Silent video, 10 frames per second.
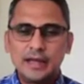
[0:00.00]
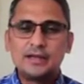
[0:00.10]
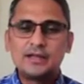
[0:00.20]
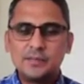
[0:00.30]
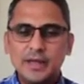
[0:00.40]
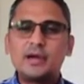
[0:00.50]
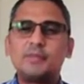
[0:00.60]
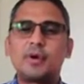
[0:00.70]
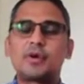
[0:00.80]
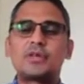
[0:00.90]
Tires
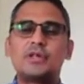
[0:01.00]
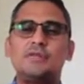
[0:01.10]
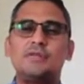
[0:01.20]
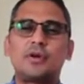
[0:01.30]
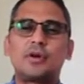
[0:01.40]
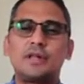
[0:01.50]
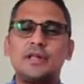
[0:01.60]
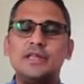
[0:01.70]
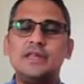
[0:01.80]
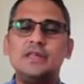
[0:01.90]
being a proxy
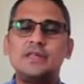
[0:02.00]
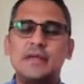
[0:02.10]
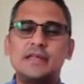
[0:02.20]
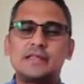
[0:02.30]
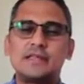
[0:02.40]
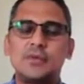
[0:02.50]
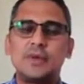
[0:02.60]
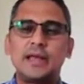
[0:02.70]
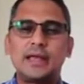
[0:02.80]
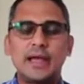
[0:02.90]
for the CV space as
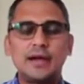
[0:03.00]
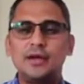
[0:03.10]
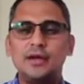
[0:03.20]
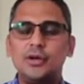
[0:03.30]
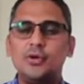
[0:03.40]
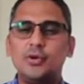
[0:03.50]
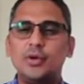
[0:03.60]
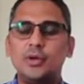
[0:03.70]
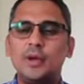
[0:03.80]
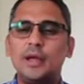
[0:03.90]
well can continue
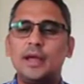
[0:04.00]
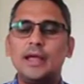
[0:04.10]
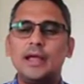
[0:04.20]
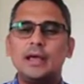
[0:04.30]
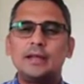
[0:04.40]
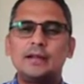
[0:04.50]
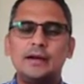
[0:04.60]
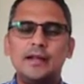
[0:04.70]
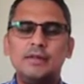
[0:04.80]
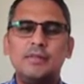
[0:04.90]
doing well. The
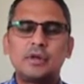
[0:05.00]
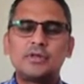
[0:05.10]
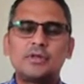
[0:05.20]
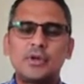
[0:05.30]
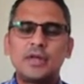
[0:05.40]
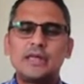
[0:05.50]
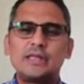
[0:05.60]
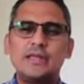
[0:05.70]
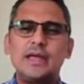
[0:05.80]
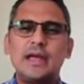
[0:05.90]
third element also, Sonia,
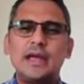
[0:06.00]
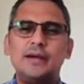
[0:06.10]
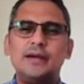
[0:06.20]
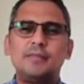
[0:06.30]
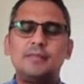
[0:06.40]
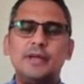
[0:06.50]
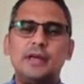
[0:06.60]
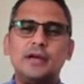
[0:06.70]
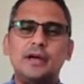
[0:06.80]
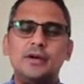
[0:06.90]
is the
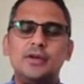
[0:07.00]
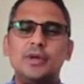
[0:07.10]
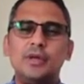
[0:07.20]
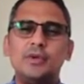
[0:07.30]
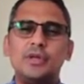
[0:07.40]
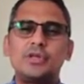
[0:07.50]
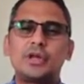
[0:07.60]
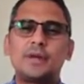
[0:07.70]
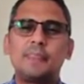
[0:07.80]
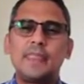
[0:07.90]
anti-dumping duty,
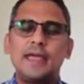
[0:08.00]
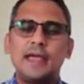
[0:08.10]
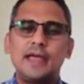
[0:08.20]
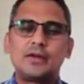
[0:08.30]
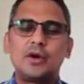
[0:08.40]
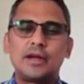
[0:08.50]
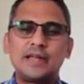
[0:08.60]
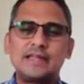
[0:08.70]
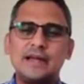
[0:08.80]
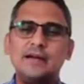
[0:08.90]
which had
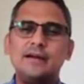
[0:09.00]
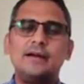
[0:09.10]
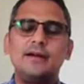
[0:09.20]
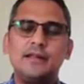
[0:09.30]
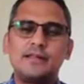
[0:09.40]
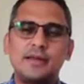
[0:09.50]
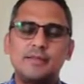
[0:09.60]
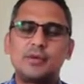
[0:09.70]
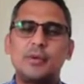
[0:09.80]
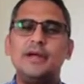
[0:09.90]
got extended till
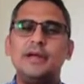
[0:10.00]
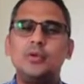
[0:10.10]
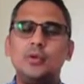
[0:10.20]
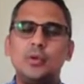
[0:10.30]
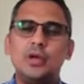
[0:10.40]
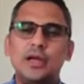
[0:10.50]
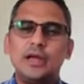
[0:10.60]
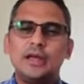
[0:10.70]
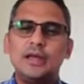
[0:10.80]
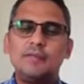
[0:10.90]
December 22.
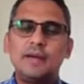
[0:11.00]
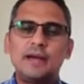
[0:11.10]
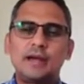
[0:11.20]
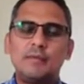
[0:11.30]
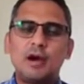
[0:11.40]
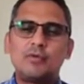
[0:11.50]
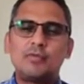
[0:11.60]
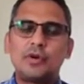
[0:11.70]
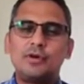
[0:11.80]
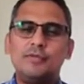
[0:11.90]
It might come
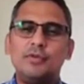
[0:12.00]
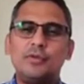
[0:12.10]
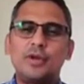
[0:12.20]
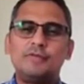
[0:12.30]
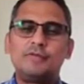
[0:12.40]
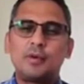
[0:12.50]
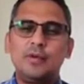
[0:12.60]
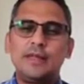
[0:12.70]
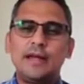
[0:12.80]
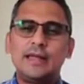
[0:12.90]
out for review, and if
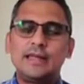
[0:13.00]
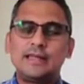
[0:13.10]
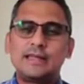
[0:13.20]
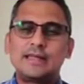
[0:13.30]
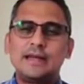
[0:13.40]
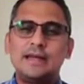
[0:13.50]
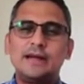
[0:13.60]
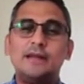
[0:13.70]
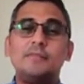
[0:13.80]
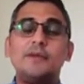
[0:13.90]
probably that gets
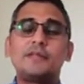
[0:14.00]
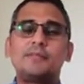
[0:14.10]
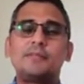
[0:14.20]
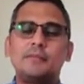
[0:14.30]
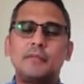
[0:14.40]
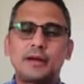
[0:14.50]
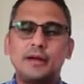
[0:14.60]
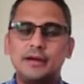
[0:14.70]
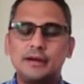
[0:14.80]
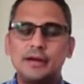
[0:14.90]
extended, the replacement
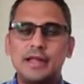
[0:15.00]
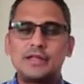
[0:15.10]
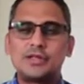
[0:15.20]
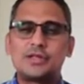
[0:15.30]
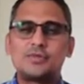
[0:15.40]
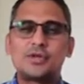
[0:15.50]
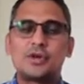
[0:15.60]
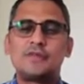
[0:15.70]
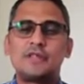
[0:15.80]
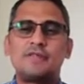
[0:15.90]
market realizations, which
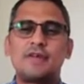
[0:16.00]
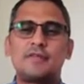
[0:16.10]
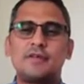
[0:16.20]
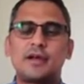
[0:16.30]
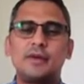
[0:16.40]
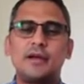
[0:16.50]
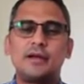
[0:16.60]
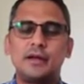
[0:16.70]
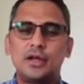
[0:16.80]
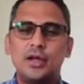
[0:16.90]
are obviously far, far
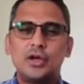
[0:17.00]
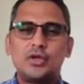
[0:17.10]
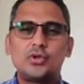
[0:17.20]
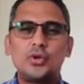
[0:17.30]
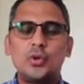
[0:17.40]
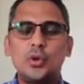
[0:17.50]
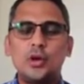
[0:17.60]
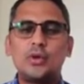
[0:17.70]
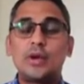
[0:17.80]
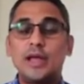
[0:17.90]
better, should
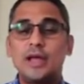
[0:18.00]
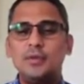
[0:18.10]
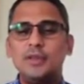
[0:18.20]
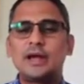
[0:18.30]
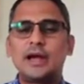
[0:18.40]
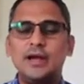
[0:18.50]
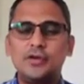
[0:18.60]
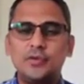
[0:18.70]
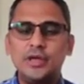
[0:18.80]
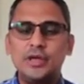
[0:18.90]
hold out. And with the
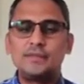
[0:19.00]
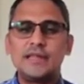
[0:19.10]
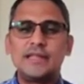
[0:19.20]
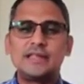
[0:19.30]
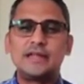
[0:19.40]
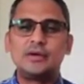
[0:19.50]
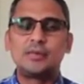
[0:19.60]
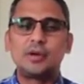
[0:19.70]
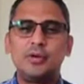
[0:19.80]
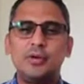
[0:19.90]
kind of OEM sales that
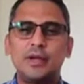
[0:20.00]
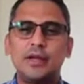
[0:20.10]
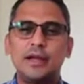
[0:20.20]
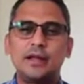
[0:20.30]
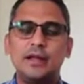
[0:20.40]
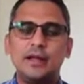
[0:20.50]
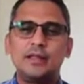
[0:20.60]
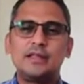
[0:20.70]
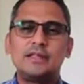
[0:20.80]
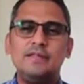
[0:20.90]
you're probably looking at,
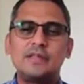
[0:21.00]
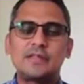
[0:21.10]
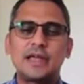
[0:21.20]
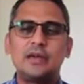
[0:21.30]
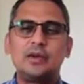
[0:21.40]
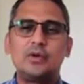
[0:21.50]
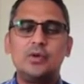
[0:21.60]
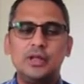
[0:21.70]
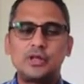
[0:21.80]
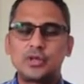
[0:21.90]
the CV cycle
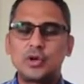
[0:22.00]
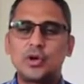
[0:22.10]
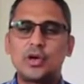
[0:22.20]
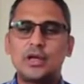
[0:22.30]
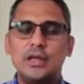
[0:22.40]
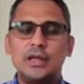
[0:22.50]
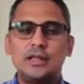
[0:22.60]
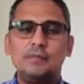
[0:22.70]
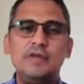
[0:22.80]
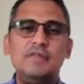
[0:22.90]
holding strong,
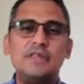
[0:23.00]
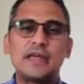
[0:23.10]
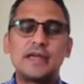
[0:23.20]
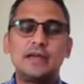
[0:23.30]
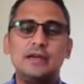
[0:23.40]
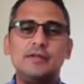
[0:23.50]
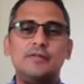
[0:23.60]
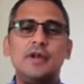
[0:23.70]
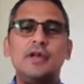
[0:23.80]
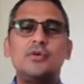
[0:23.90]
the PV cycle
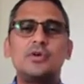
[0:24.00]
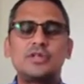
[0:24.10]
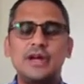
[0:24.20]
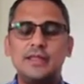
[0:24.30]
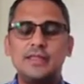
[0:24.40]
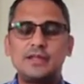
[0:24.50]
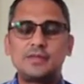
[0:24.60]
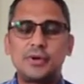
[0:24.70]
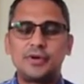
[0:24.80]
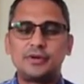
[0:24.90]
in very good stead at
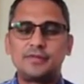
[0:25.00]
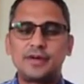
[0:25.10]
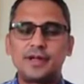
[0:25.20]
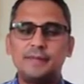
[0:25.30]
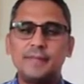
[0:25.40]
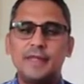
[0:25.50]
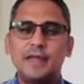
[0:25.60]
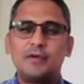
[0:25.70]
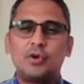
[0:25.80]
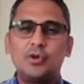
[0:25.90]
this point of time,
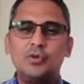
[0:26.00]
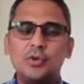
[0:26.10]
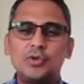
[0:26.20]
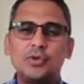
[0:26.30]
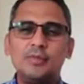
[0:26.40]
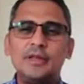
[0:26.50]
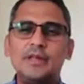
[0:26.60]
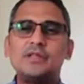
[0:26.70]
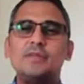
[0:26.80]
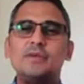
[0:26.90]
volume growth should be
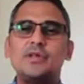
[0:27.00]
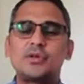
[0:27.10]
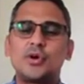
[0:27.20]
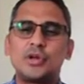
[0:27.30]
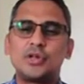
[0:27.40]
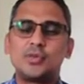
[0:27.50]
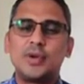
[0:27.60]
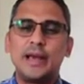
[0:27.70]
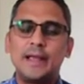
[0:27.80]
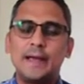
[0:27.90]
reasonably strong as
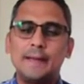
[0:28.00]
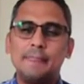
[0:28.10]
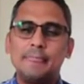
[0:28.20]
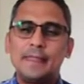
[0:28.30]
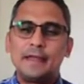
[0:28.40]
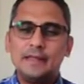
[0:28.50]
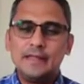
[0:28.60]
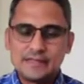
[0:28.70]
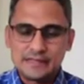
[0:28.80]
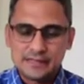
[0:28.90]
well.
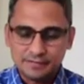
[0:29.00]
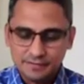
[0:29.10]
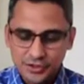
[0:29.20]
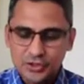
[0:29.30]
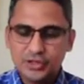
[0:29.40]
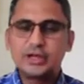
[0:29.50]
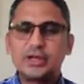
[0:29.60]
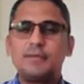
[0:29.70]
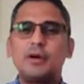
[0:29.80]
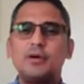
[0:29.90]
The
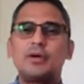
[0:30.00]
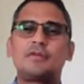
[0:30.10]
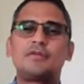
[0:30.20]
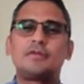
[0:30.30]
sufficient amount